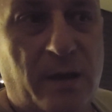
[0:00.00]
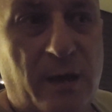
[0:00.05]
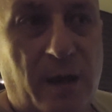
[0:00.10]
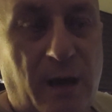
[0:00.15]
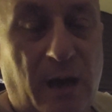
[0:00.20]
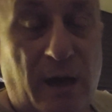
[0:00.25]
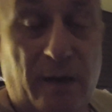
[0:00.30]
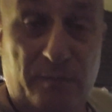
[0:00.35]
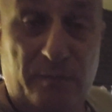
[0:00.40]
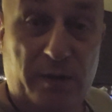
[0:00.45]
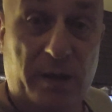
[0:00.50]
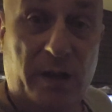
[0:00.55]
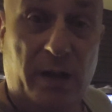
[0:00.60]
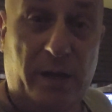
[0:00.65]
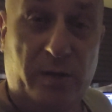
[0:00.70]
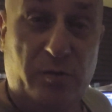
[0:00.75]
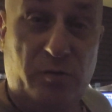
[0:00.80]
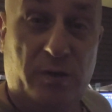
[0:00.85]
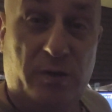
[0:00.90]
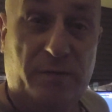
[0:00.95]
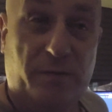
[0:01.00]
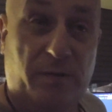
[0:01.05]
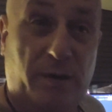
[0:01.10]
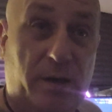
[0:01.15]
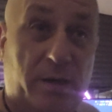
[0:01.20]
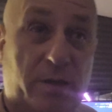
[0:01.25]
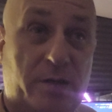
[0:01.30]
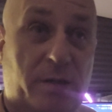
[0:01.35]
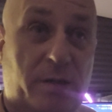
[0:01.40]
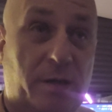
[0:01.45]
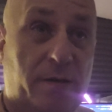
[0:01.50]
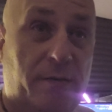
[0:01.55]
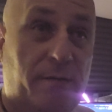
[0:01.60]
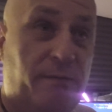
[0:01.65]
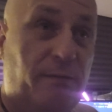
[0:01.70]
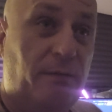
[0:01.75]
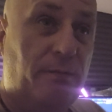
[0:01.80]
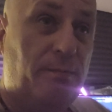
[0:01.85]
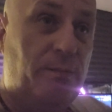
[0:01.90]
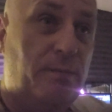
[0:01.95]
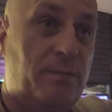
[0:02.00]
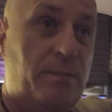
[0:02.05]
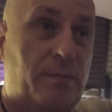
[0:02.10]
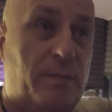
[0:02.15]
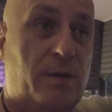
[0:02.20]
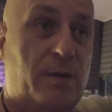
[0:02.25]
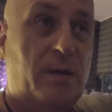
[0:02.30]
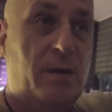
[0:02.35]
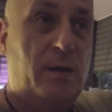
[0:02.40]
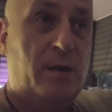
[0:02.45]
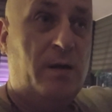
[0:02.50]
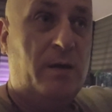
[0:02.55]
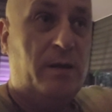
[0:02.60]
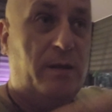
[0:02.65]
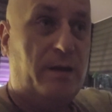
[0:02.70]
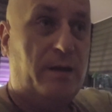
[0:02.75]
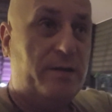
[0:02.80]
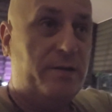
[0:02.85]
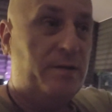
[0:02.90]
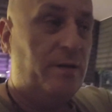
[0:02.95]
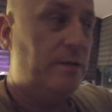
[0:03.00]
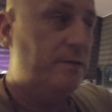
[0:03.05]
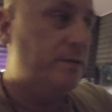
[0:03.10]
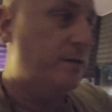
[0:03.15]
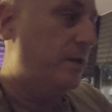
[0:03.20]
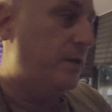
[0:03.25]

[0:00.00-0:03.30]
having the electrics finished from that side to